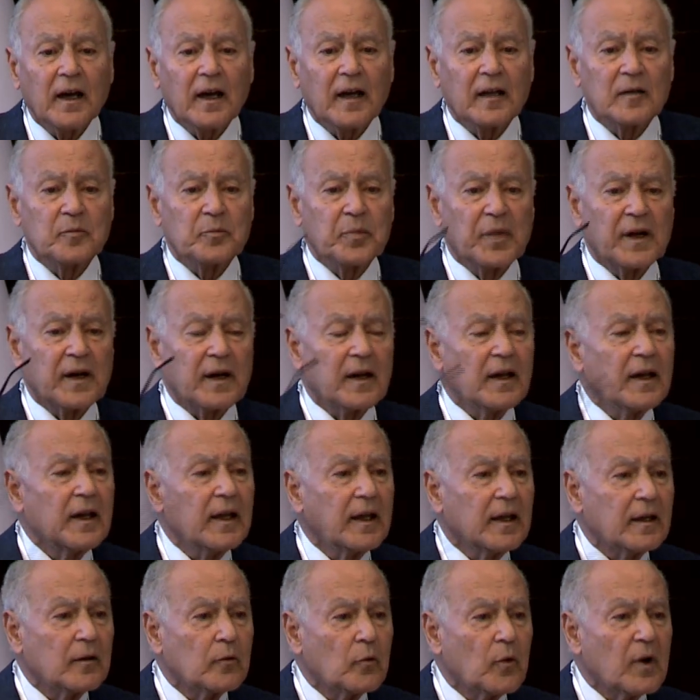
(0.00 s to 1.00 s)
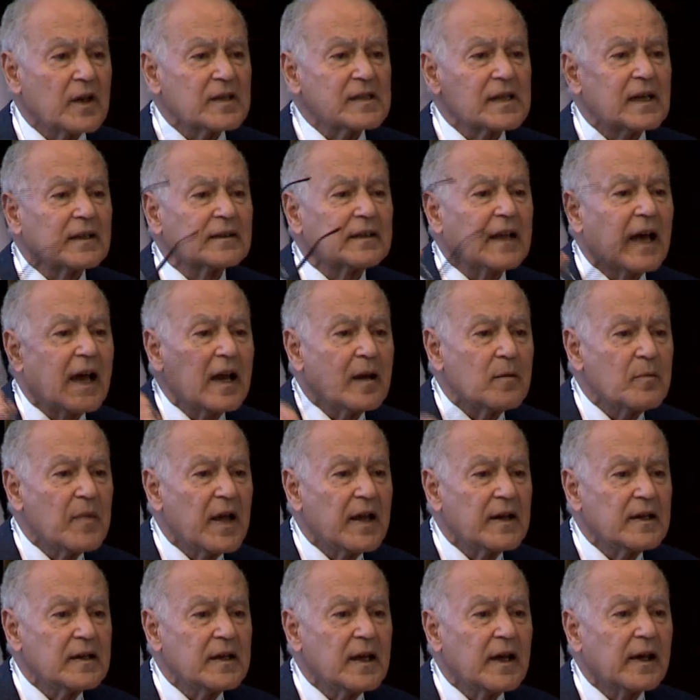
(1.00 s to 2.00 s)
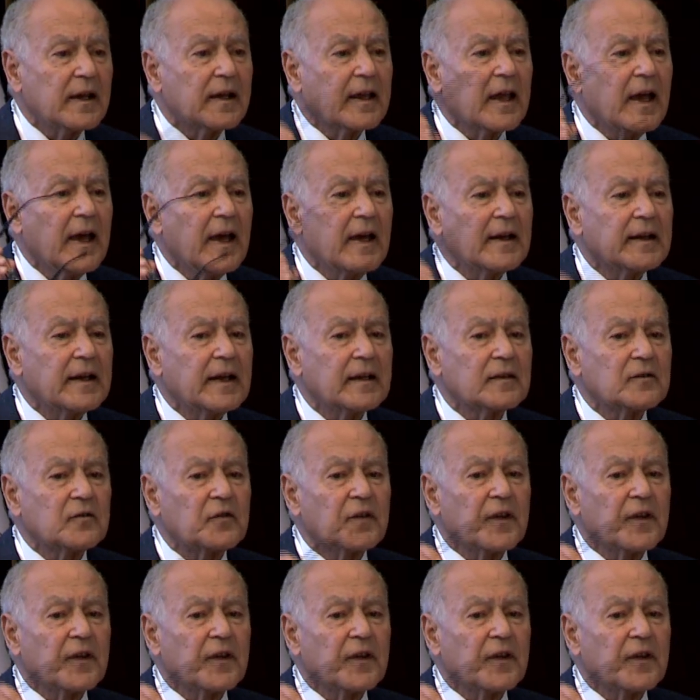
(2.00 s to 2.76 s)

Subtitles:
that Berlin, in the middle of